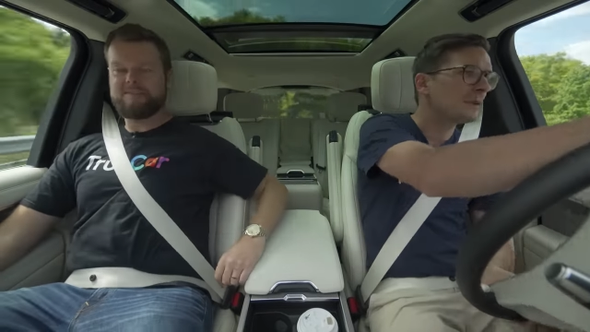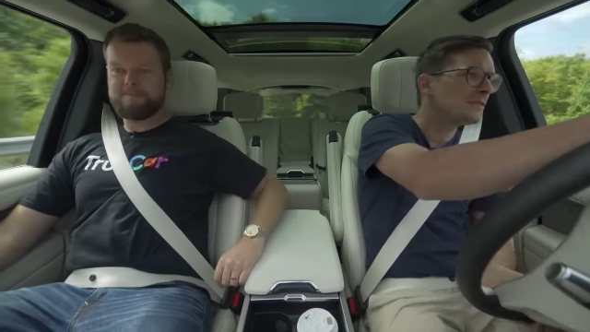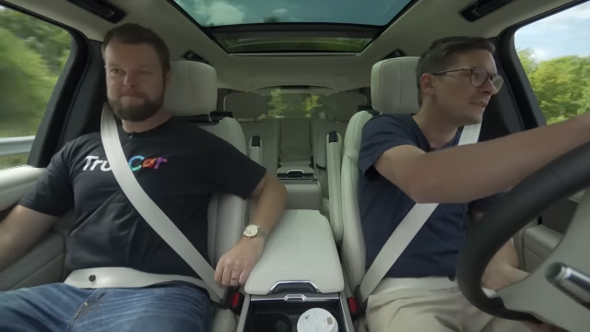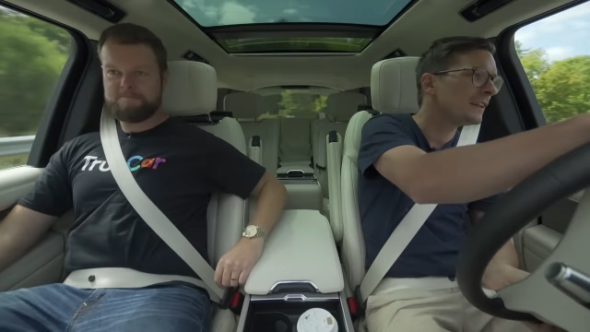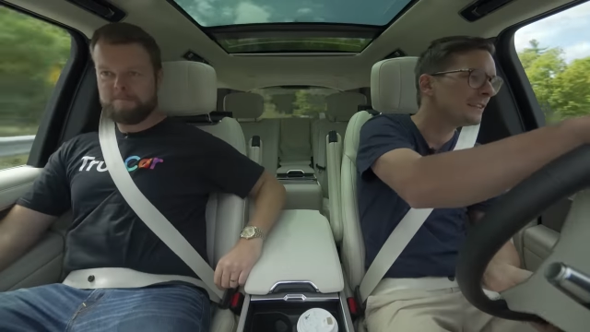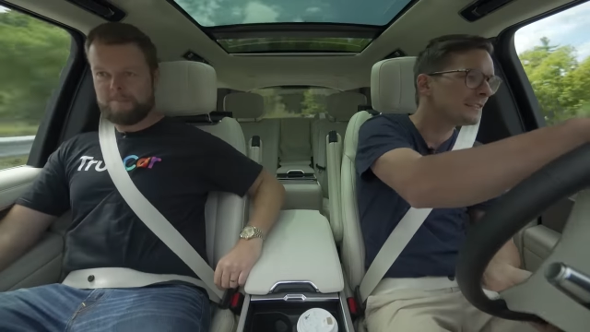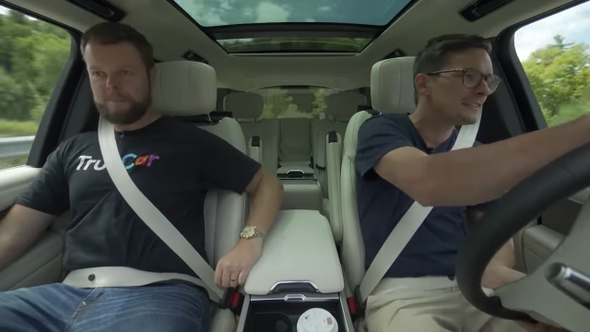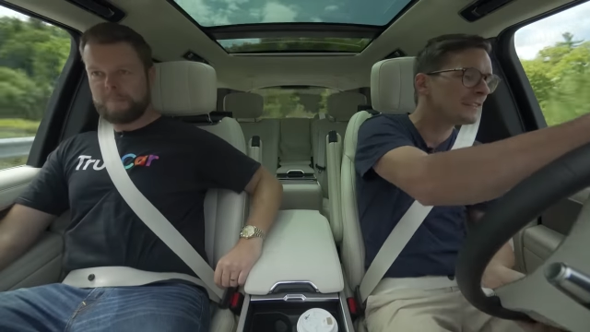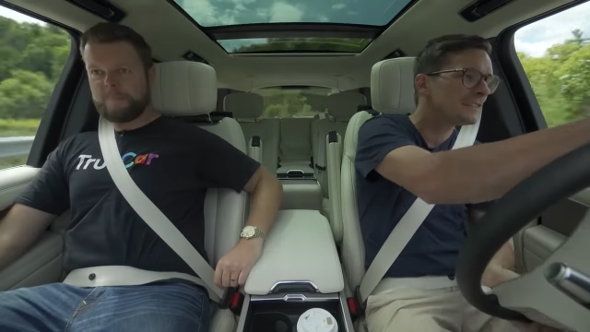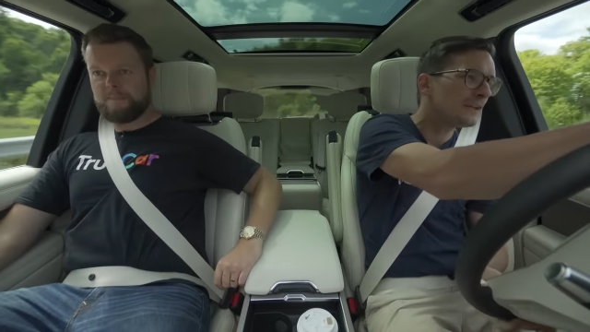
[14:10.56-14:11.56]
Speaker 1: but I feel like this
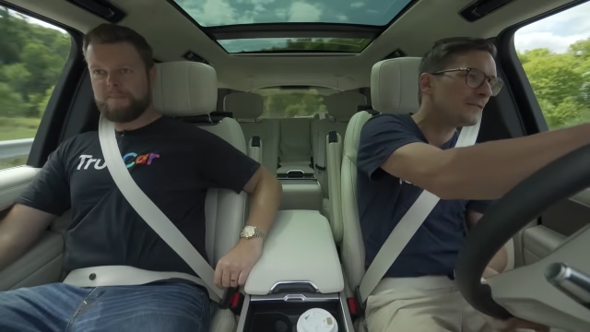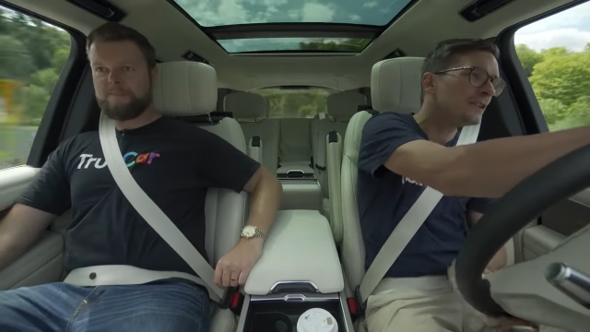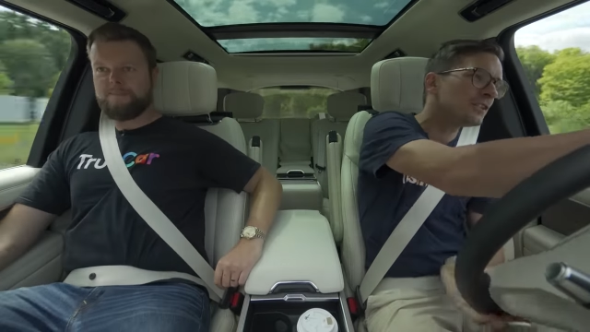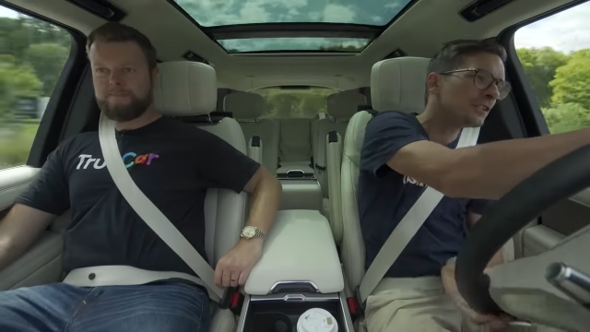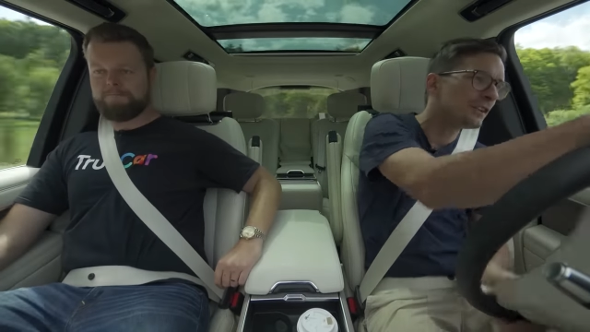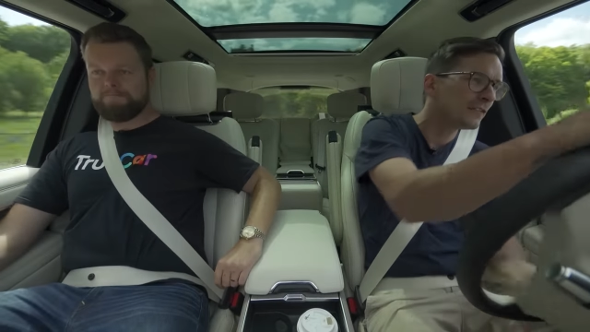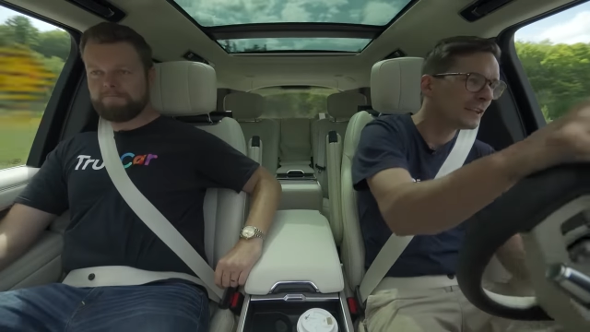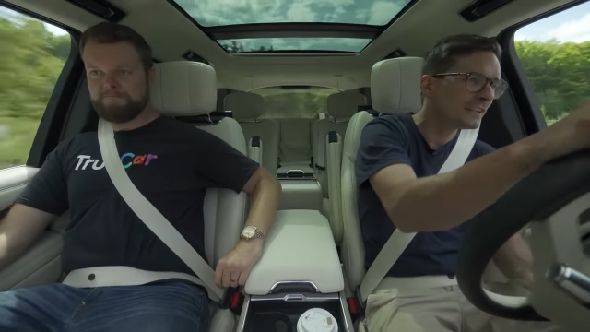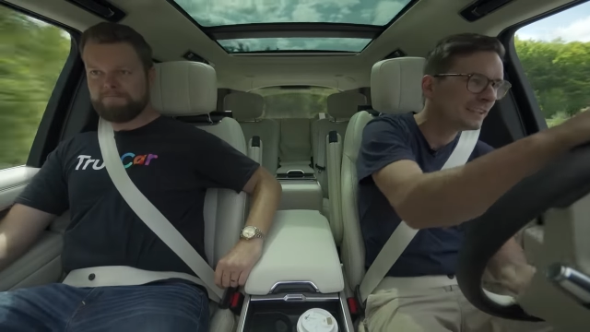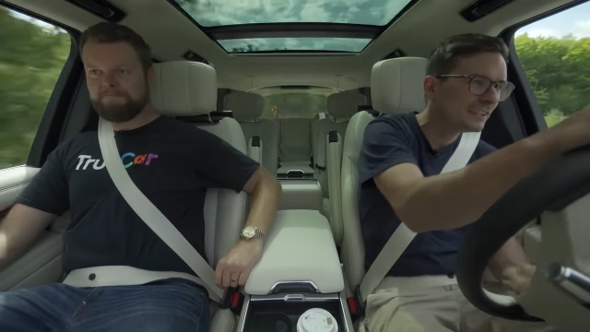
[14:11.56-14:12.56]
is the definition of
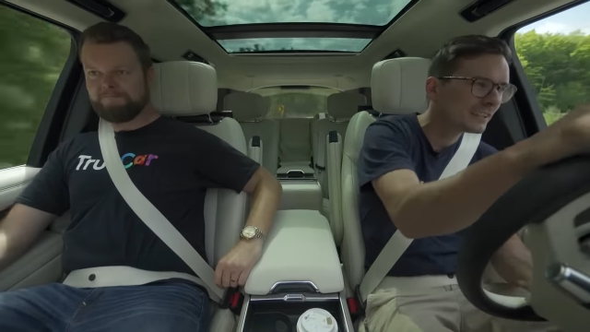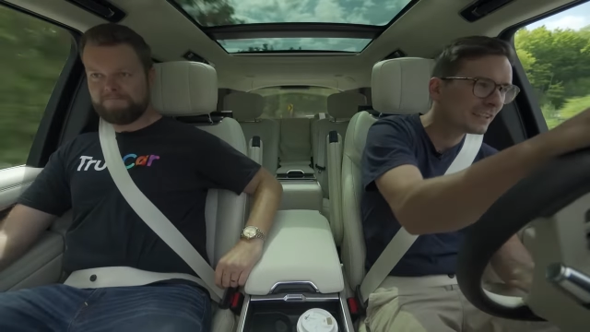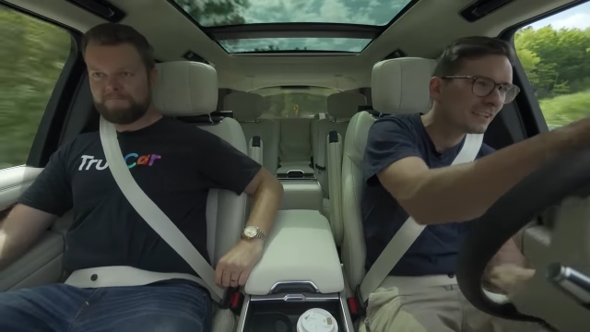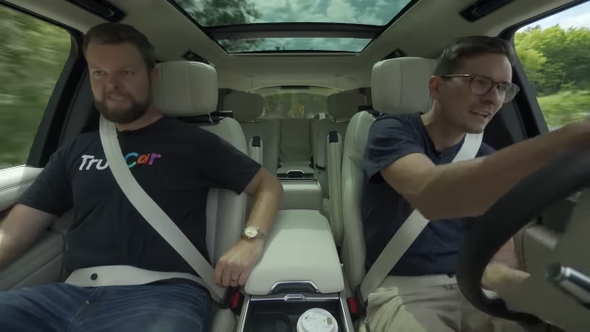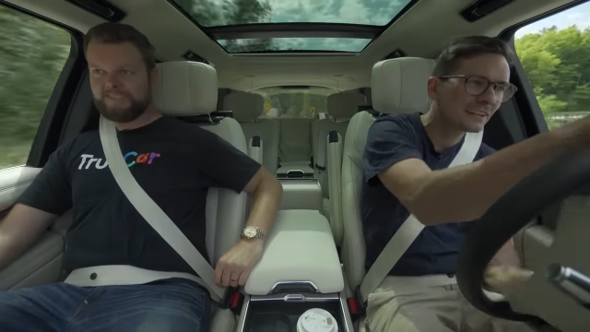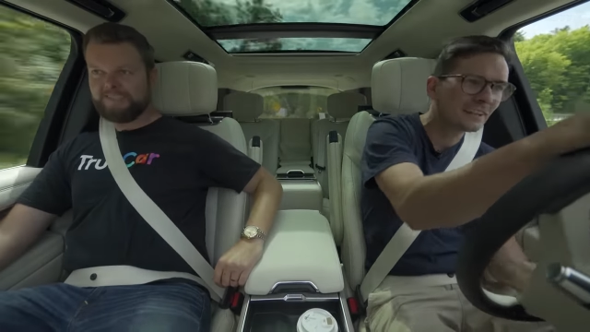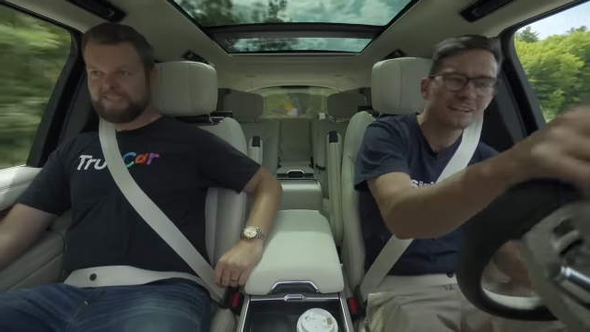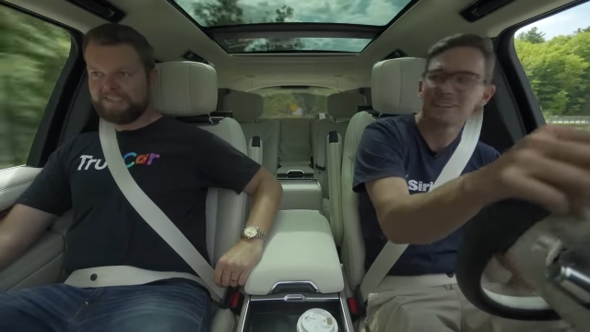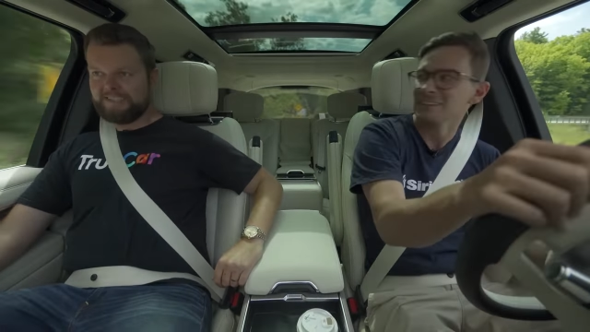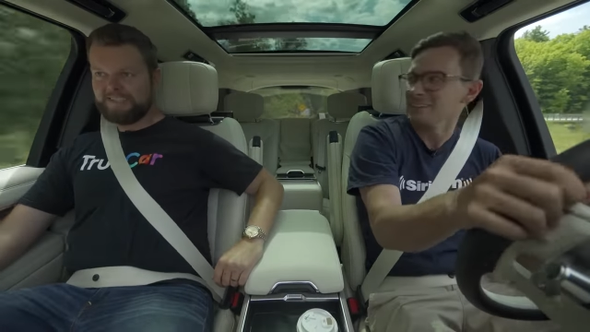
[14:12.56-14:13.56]
like
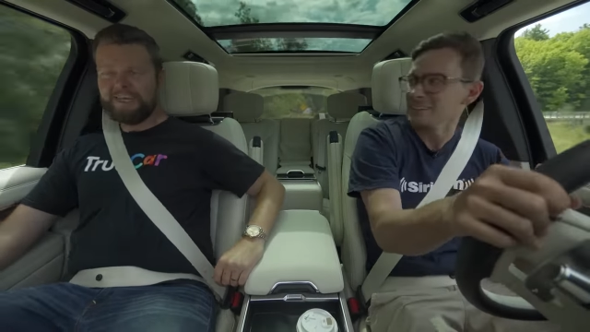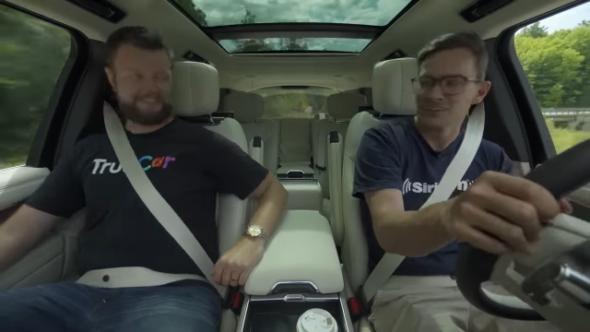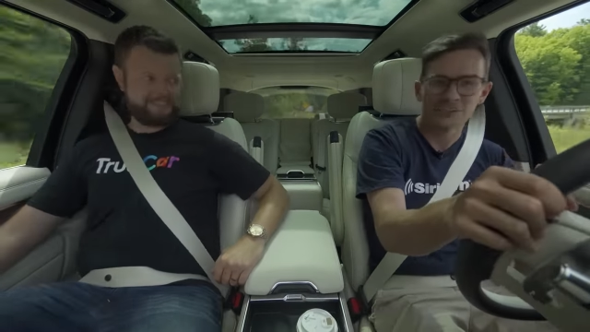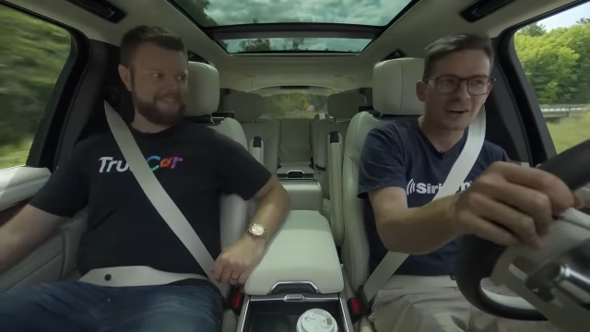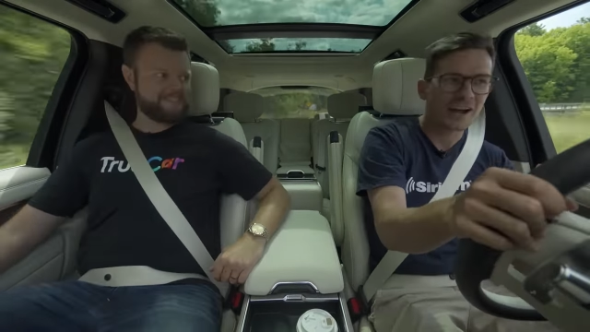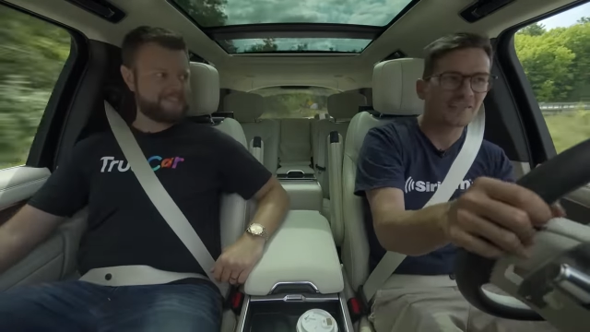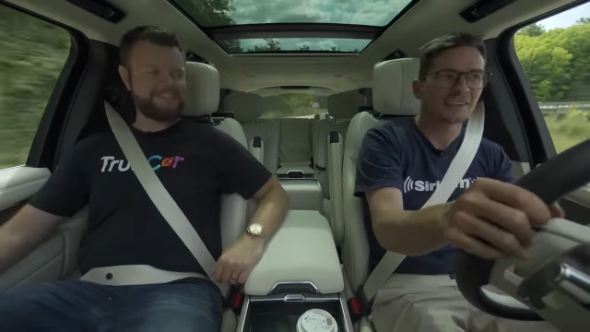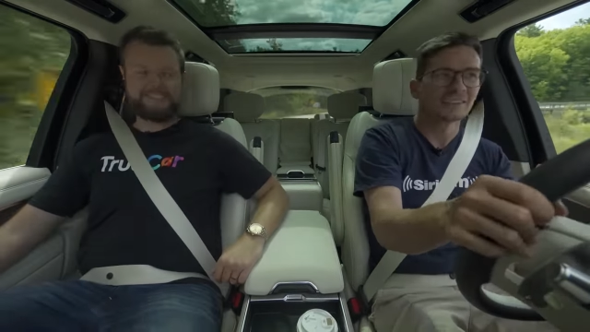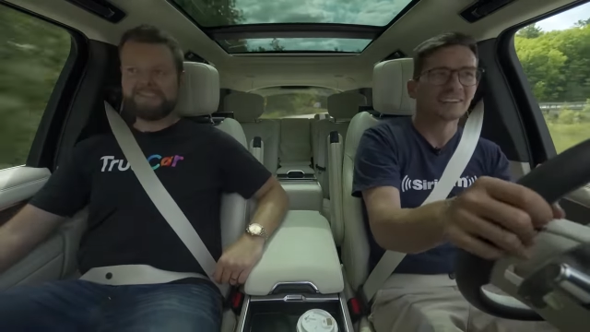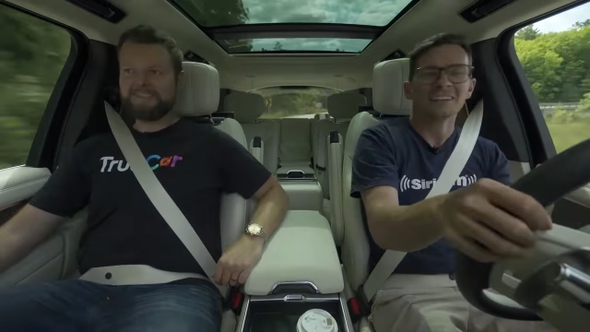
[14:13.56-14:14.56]
disconnected yes. driving